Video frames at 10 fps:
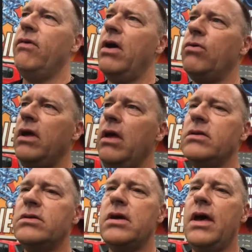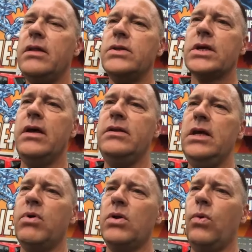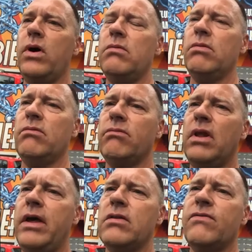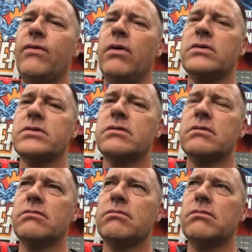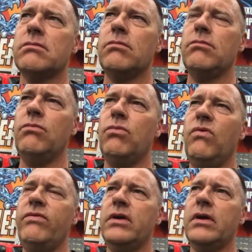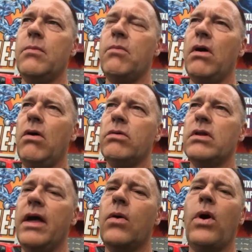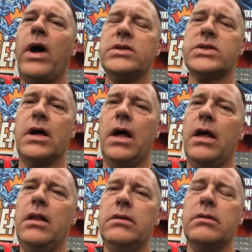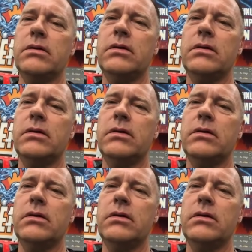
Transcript: very intense idea. But when like the first movie came out, like Wild Style,